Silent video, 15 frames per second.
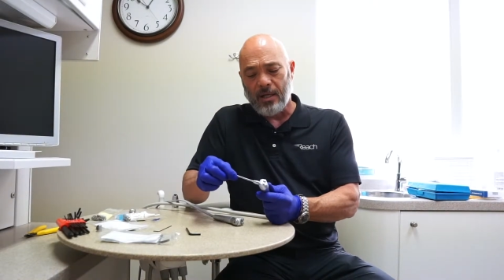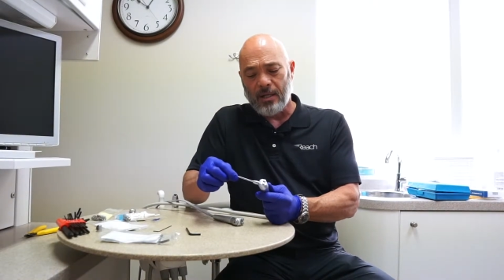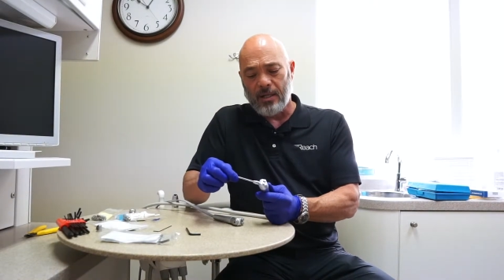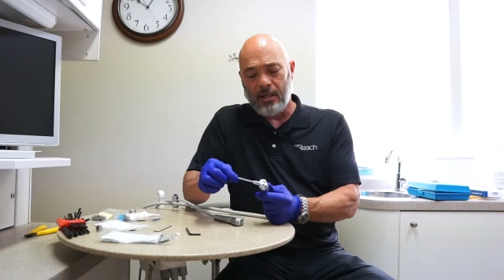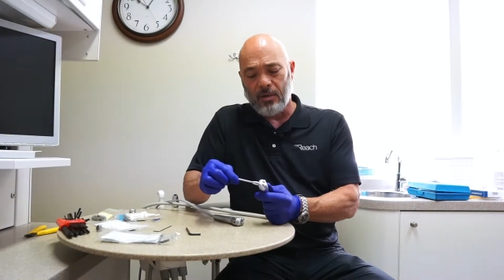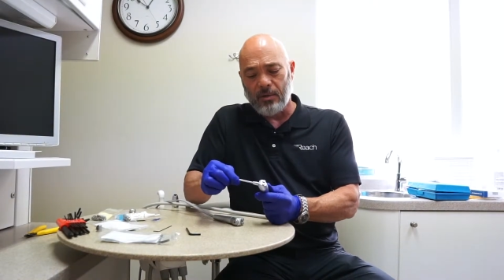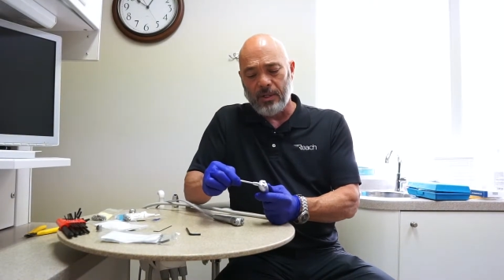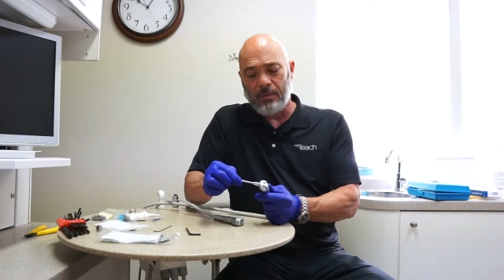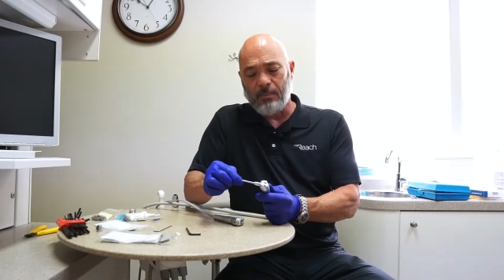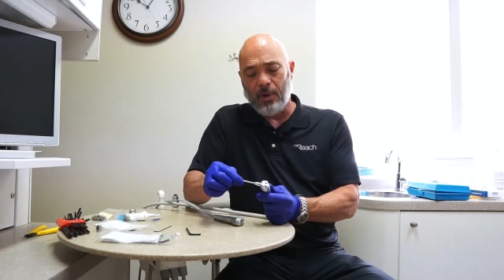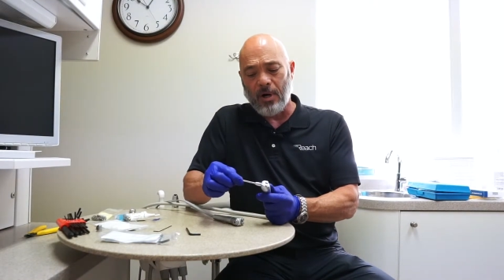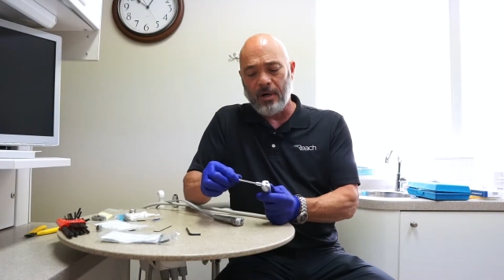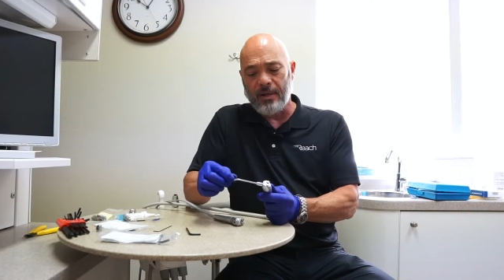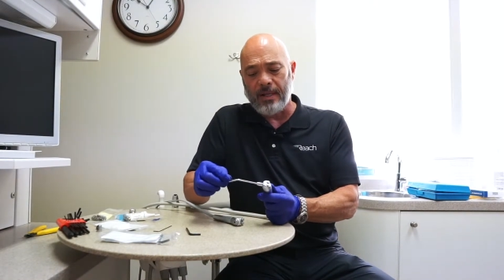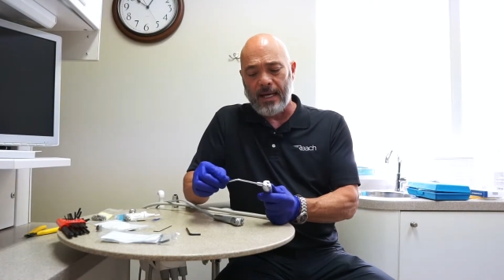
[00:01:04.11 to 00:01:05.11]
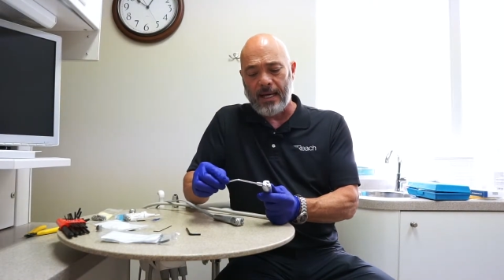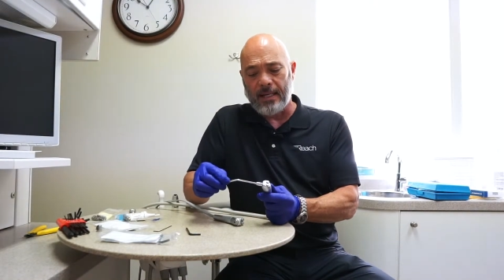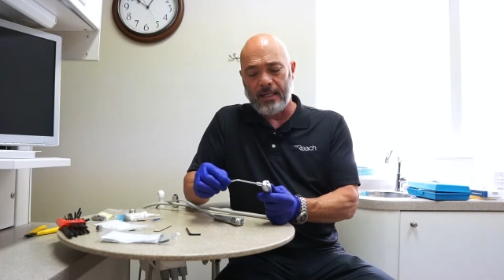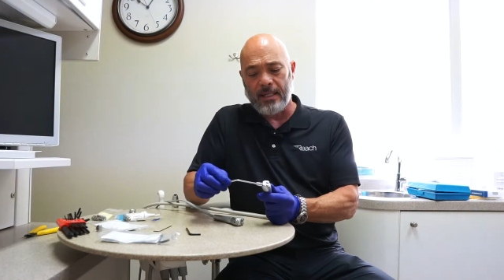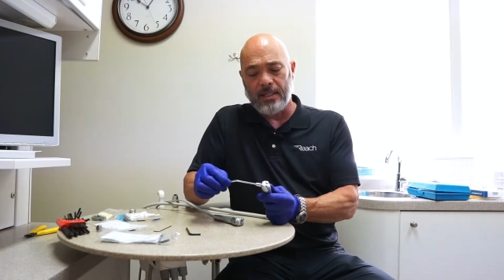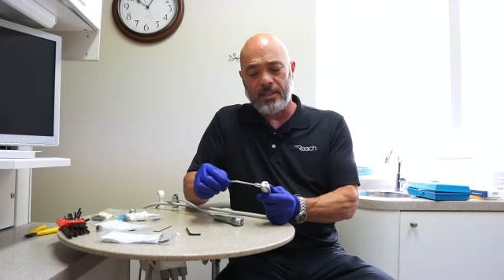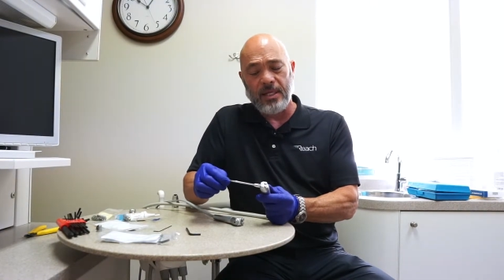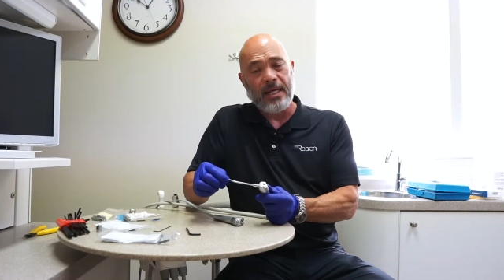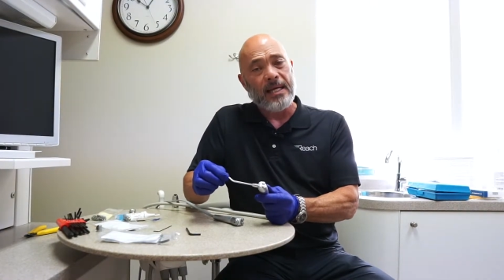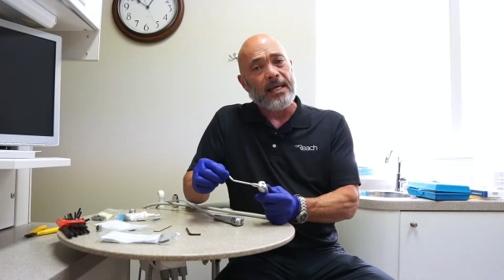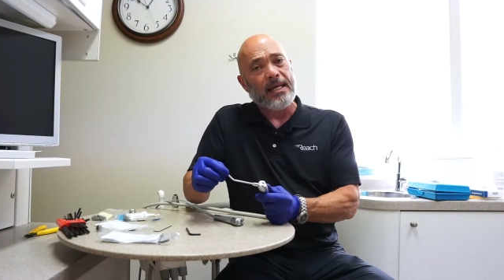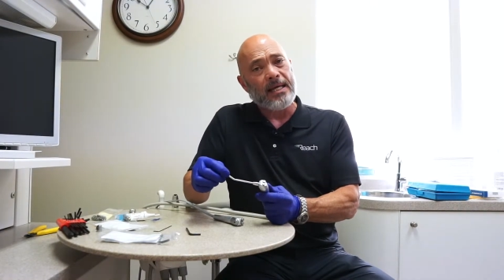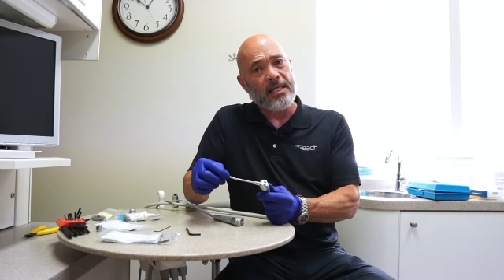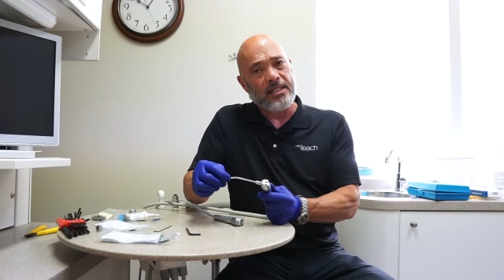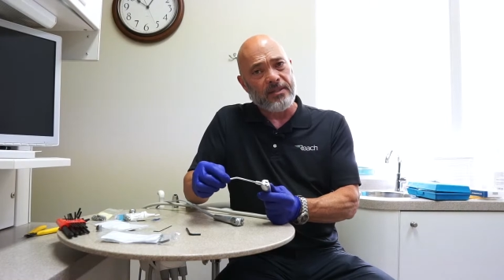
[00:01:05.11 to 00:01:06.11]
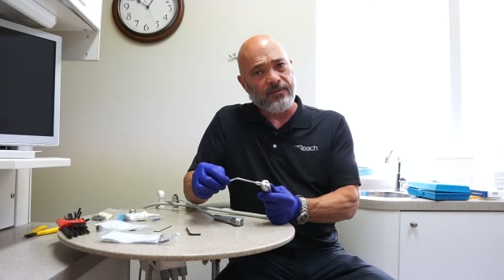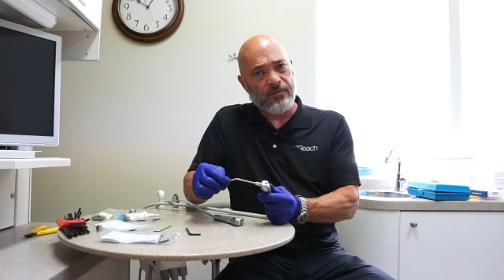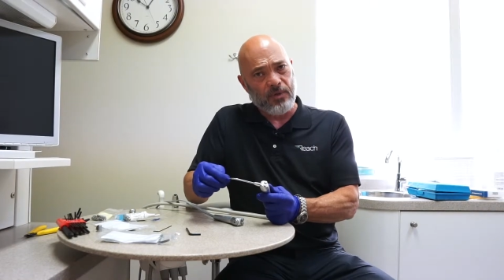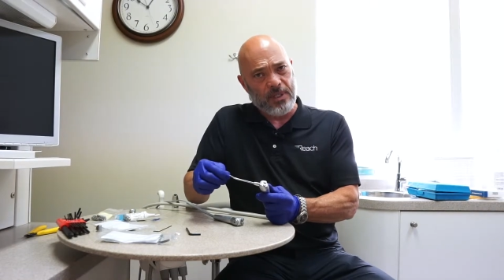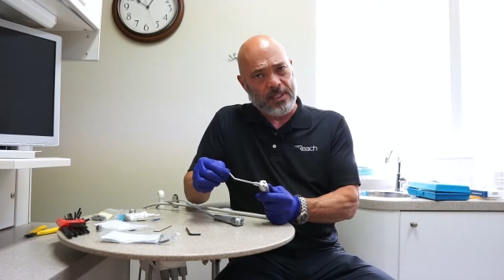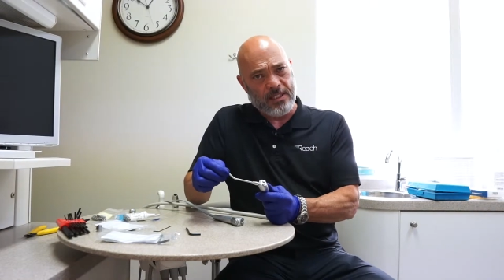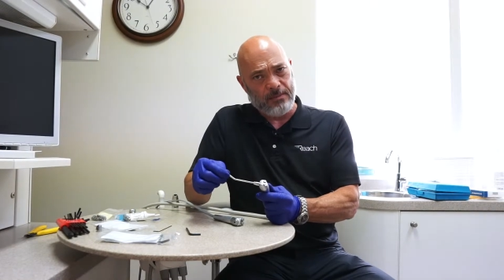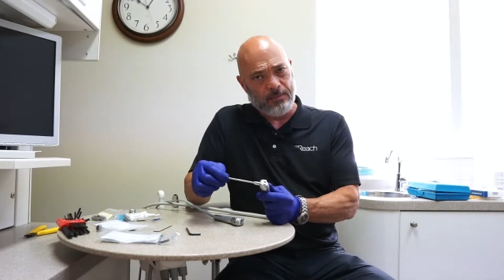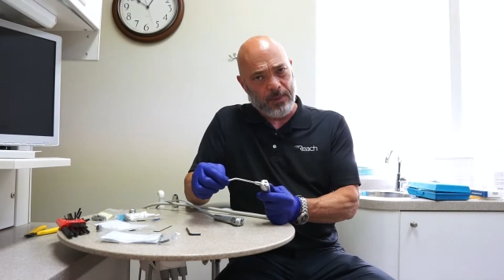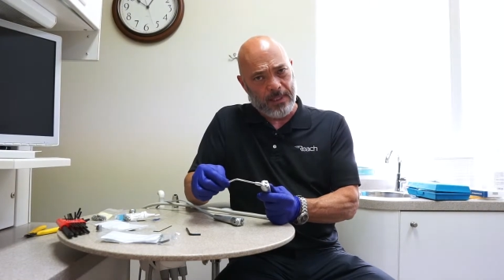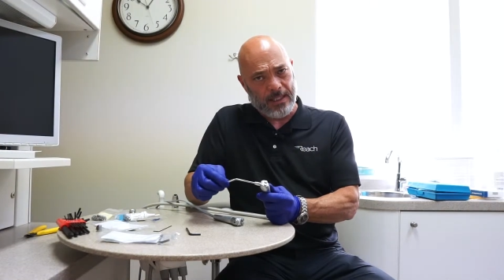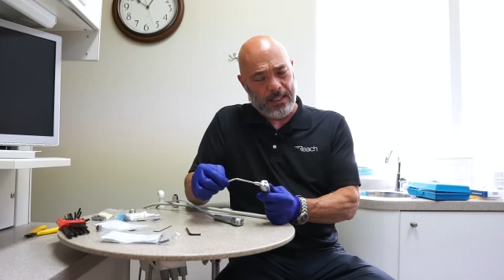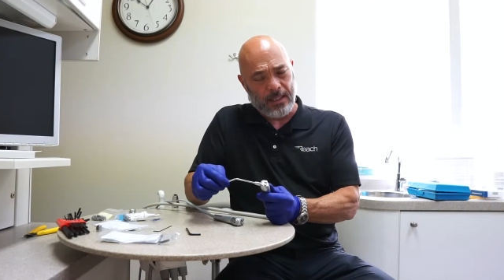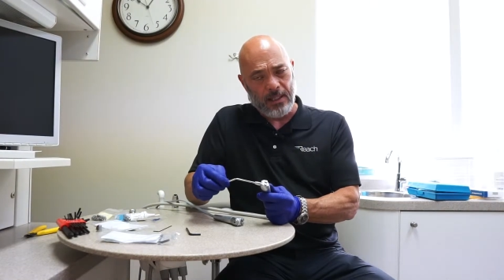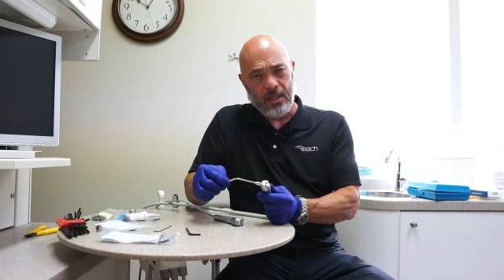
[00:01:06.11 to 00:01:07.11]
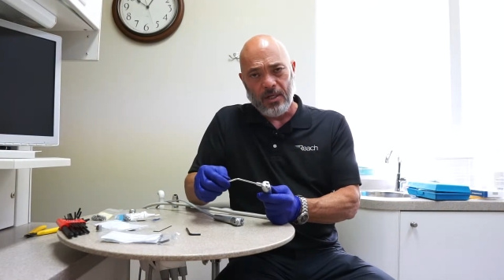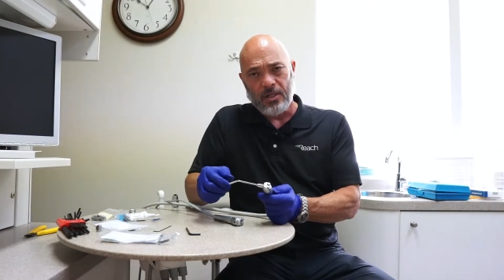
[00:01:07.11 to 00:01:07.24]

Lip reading: The only part of that is it's free spinning.